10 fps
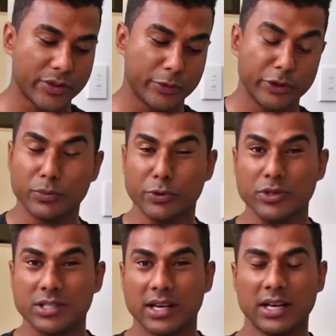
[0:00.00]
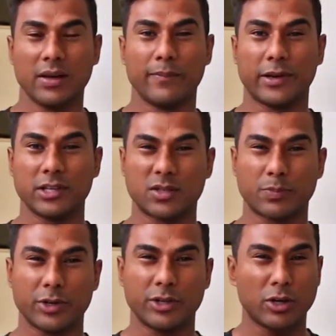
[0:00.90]
the real boots, because
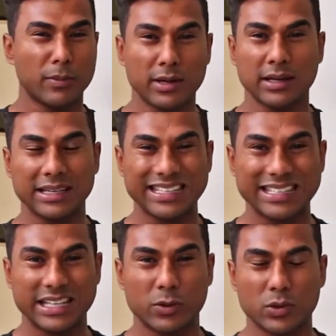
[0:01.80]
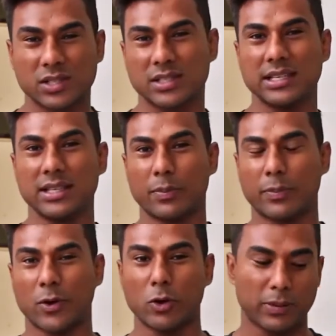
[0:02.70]
predominantly they will see the
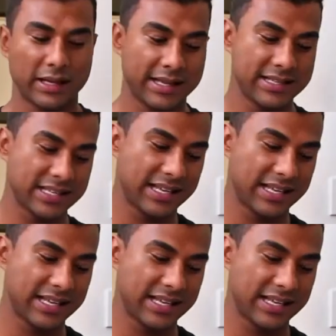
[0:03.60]
pro players